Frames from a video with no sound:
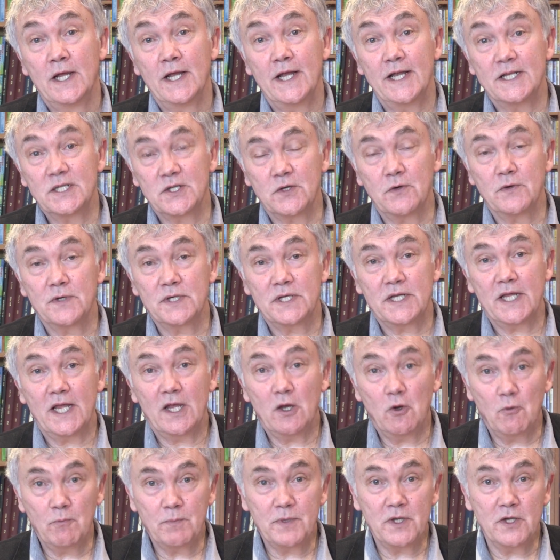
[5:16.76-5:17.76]
It's going to
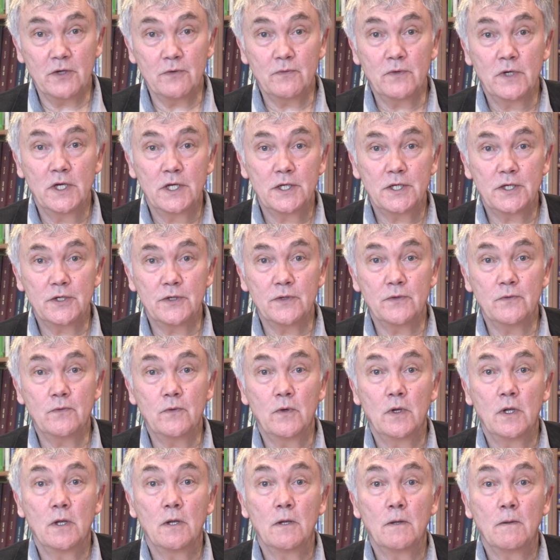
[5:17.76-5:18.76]
help you to
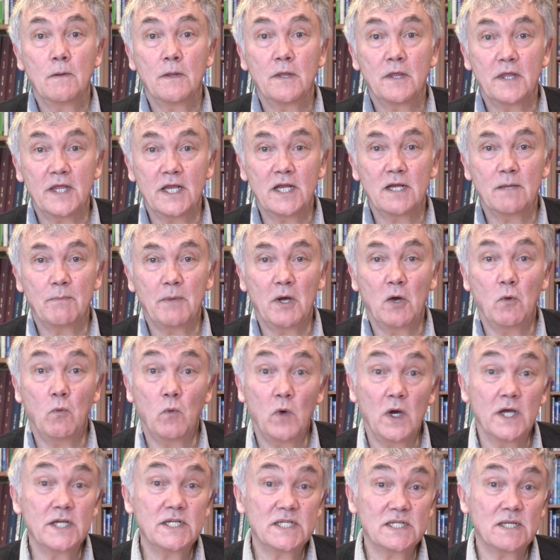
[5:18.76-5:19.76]
think about
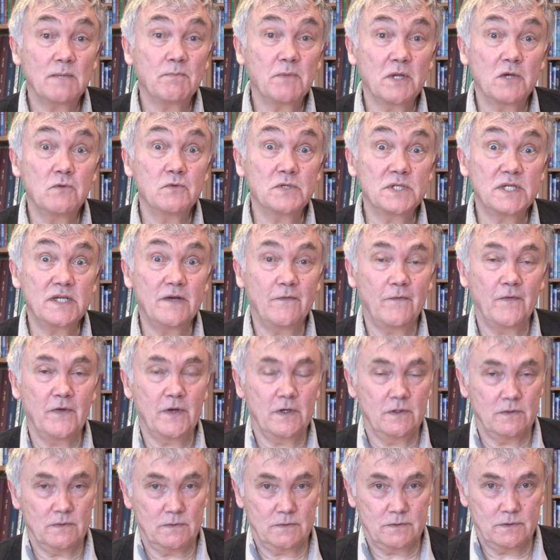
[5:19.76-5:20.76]
why something was
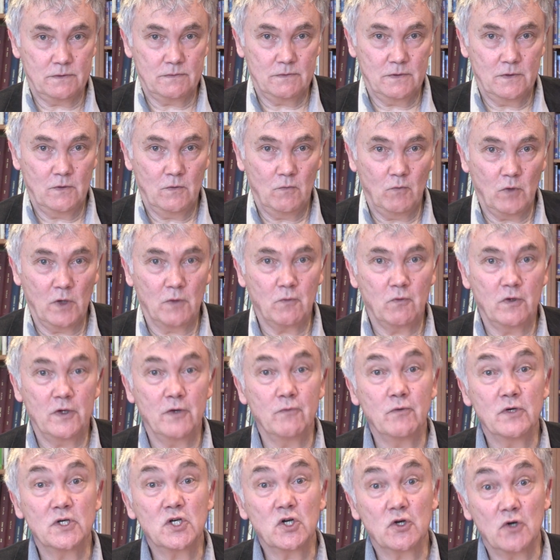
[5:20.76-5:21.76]
difficult, what we
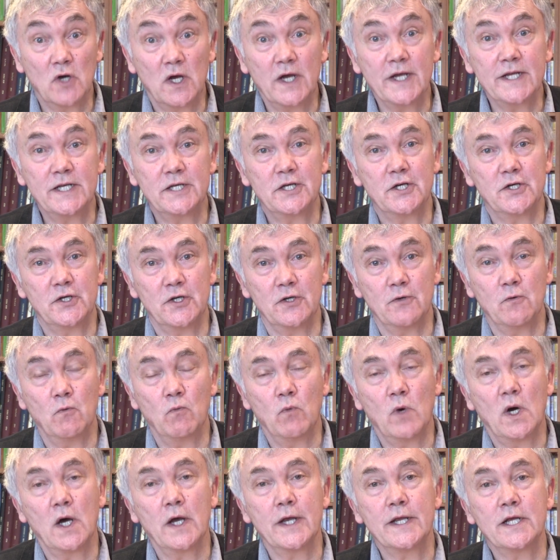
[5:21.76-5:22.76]
were trying to do,
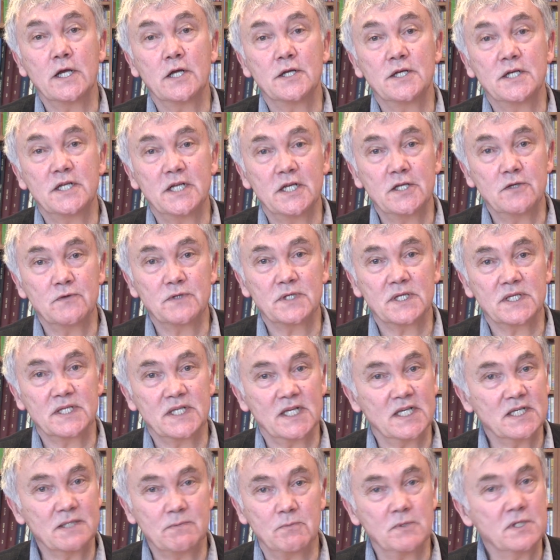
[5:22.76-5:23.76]
why continuous
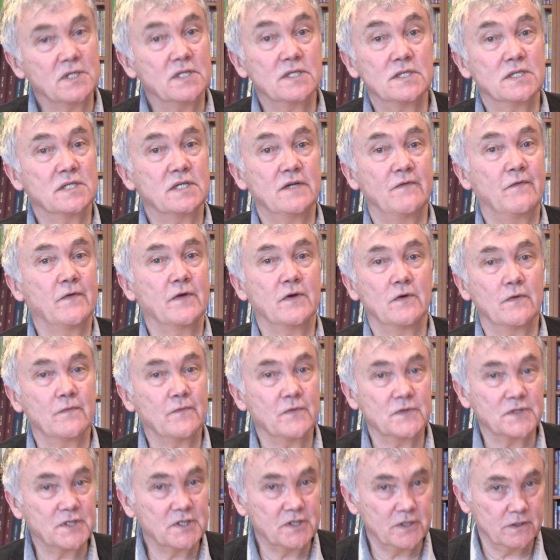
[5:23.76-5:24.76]
assessment is difficult
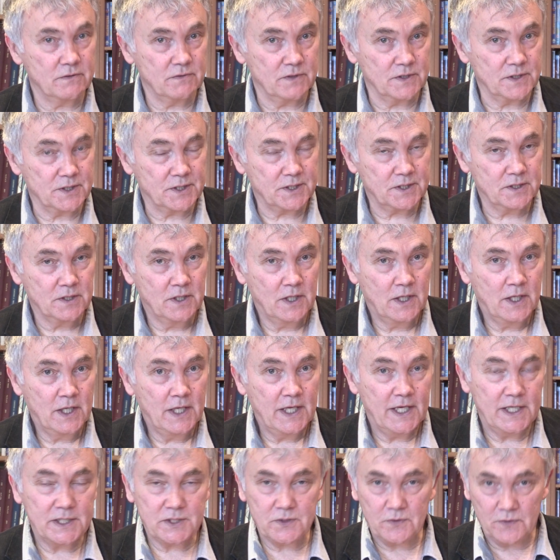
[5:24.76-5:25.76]
for students.
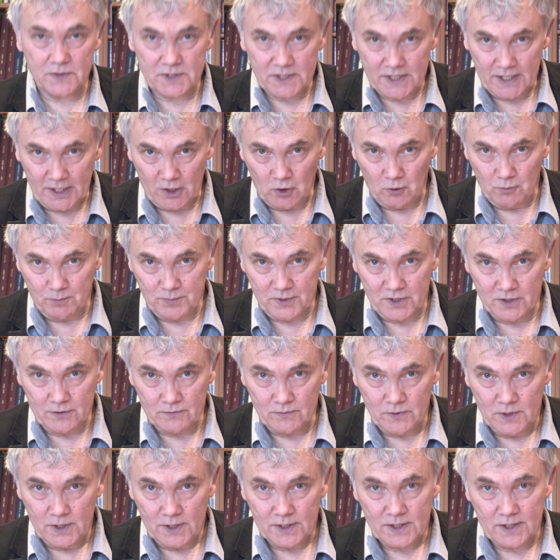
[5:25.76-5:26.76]
It's going to help
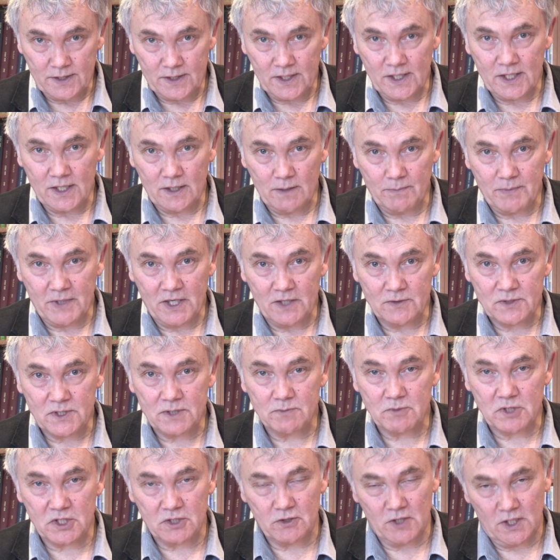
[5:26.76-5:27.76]
you to think about
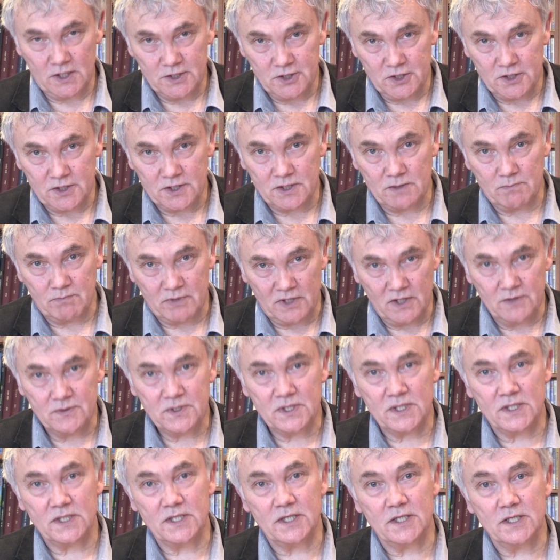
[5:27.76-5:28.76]
some structures and
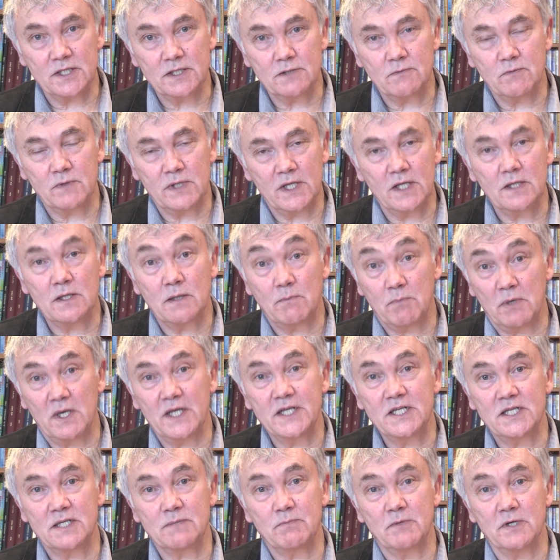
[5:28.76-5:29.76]
processes within the
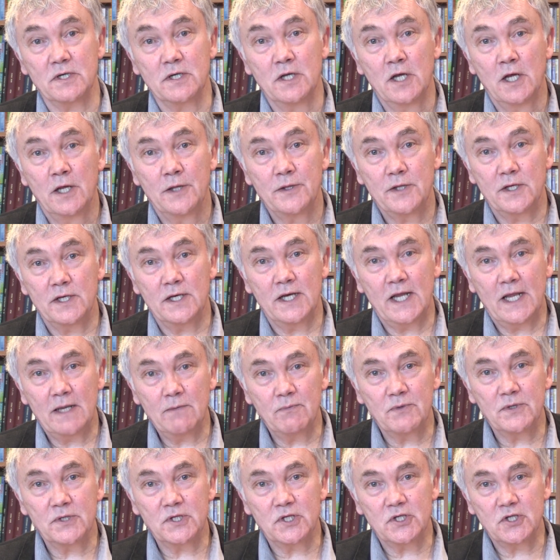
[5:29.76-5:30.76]
placement that
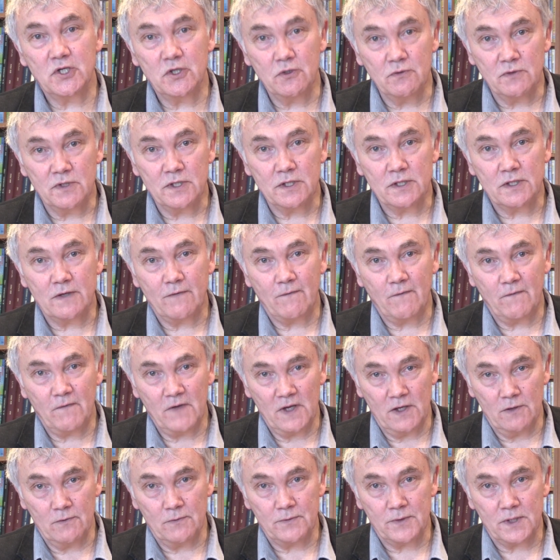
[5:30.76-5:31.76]
enable the student to
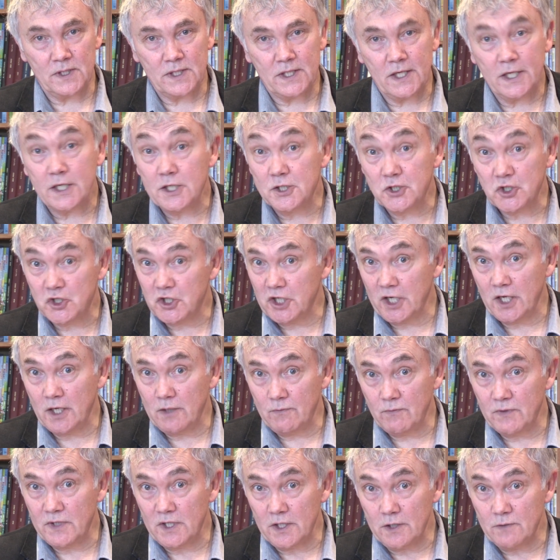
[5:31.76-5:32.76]
feel that they can share
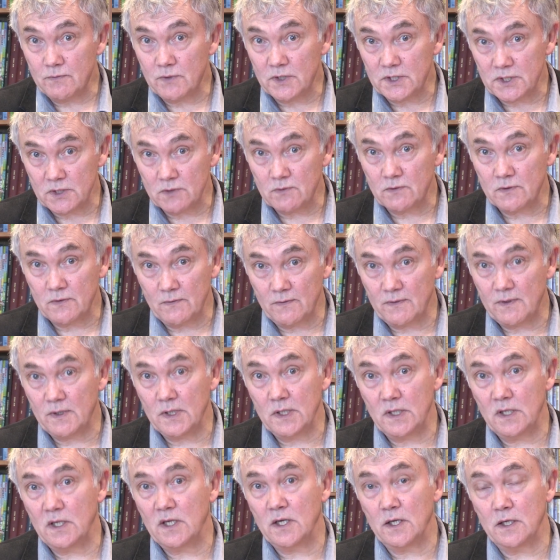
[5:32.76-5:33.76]
with you the sort of
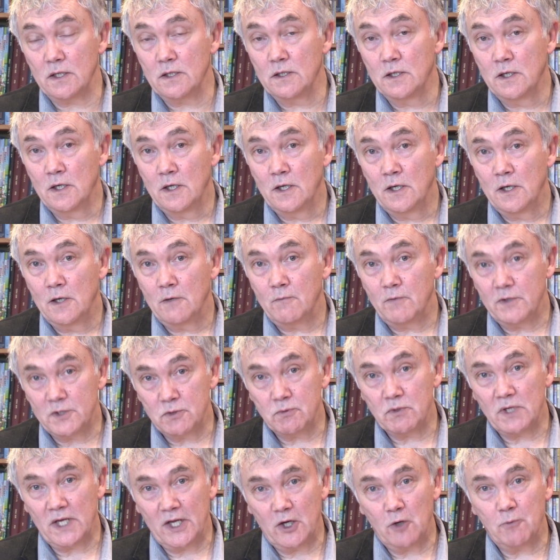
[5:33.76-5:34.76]
thinking
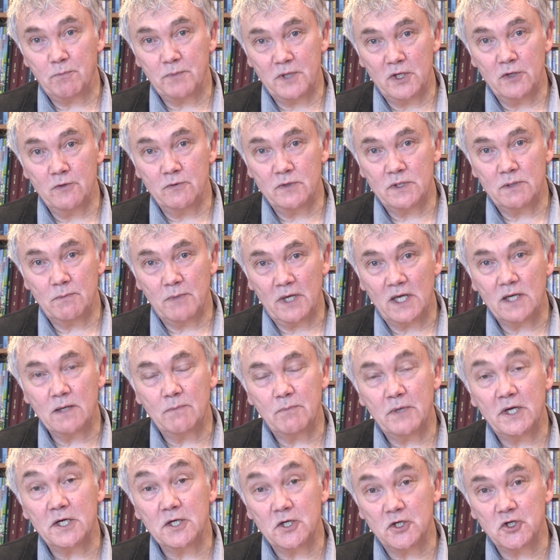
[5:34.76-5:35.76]
which will help you to make a
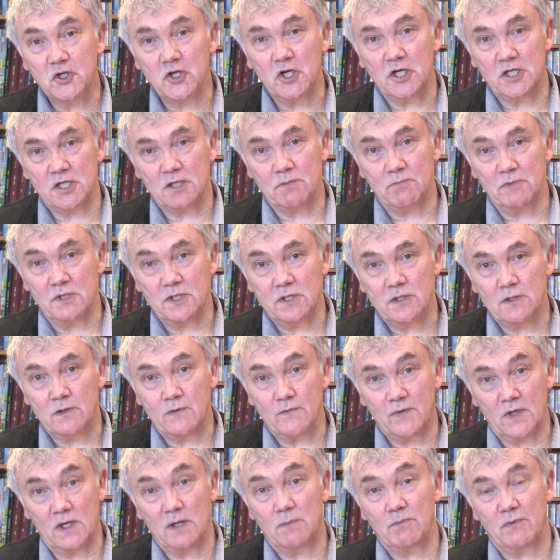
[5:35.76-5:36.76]
better judgment
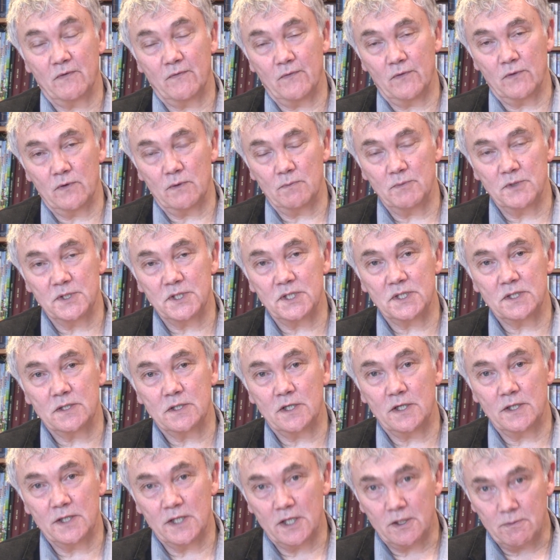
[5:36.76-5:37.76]
of their performance
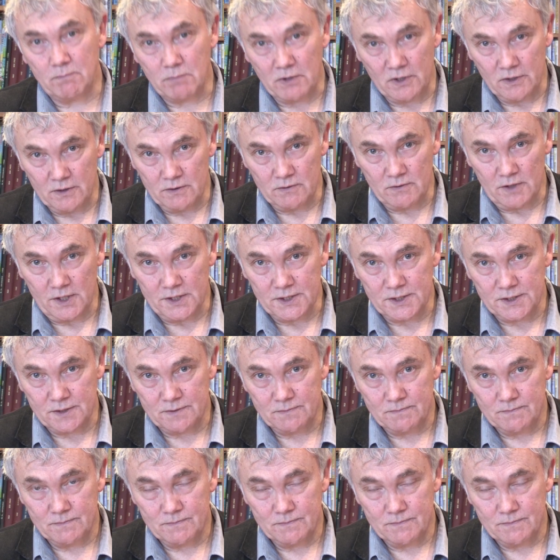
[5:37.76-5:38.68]
and their progress.